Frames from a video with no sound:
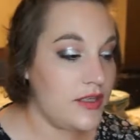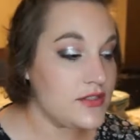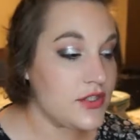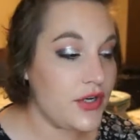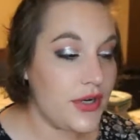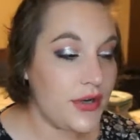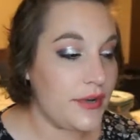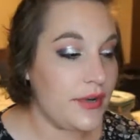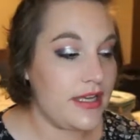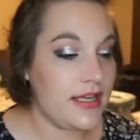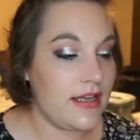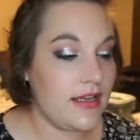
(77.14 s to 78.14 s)

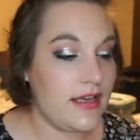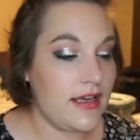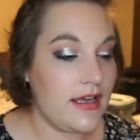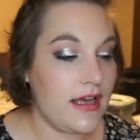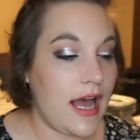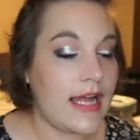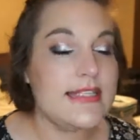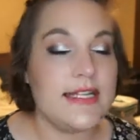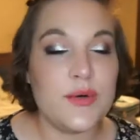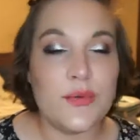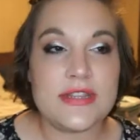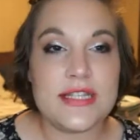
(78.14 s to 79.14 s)
So I
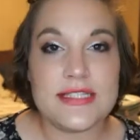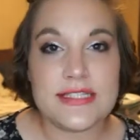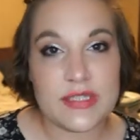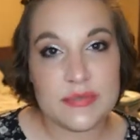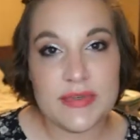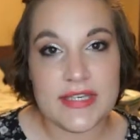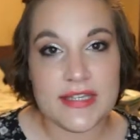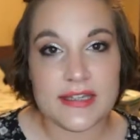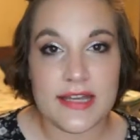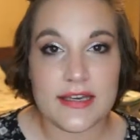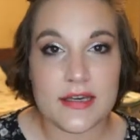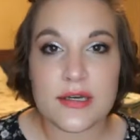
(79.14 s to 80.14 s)
didn't want this to be
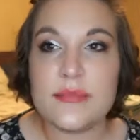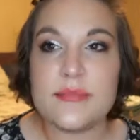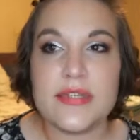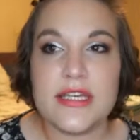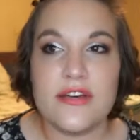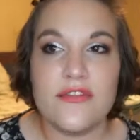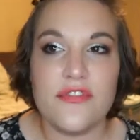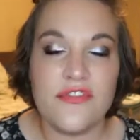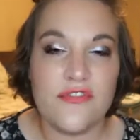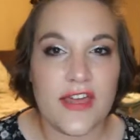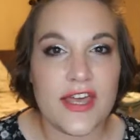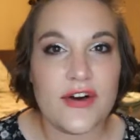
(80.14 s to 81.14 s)
like a complete
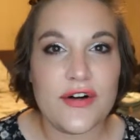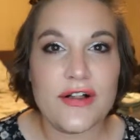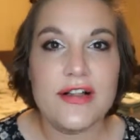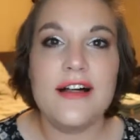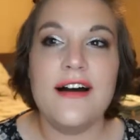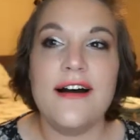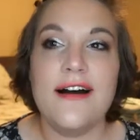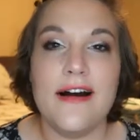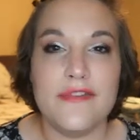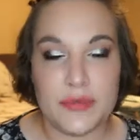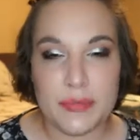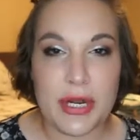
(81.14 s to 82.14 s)
fail
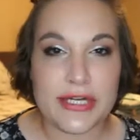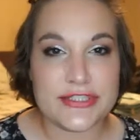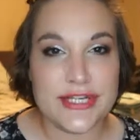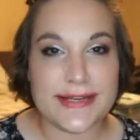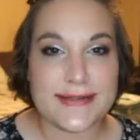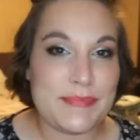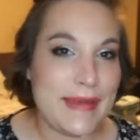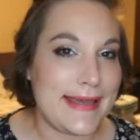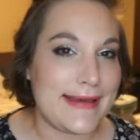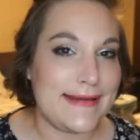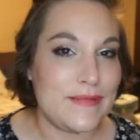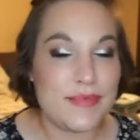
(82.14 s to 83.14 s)
of a project
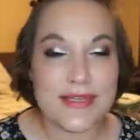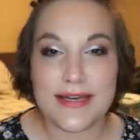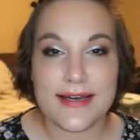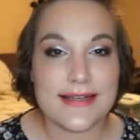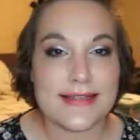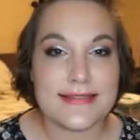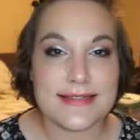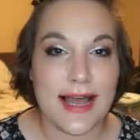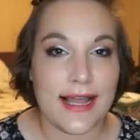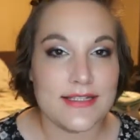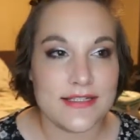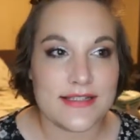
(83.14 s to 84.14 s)
pan, because
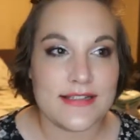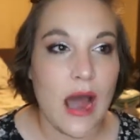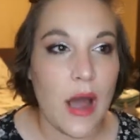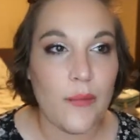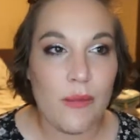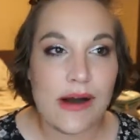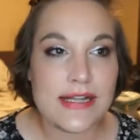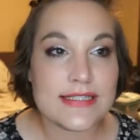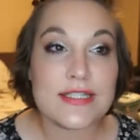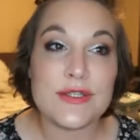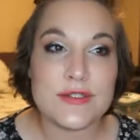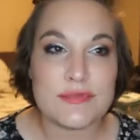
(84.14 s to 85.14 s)
I want
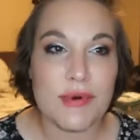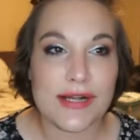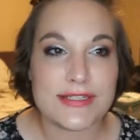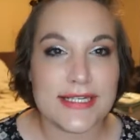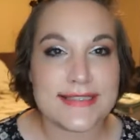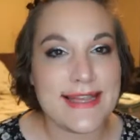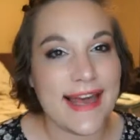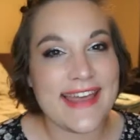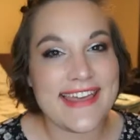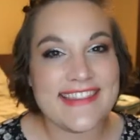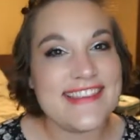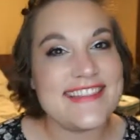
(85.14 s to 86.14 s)
to use projects that I
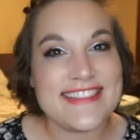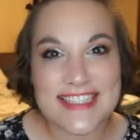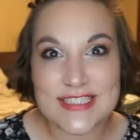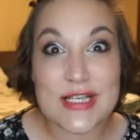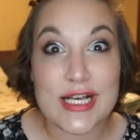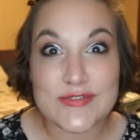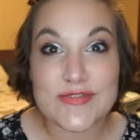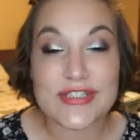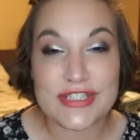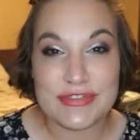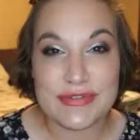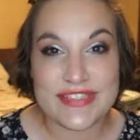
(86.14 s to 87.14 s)
can
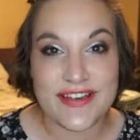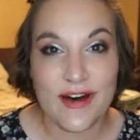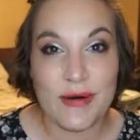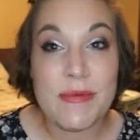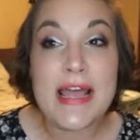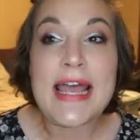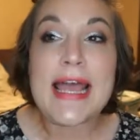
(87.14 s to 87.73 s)
successfully use up,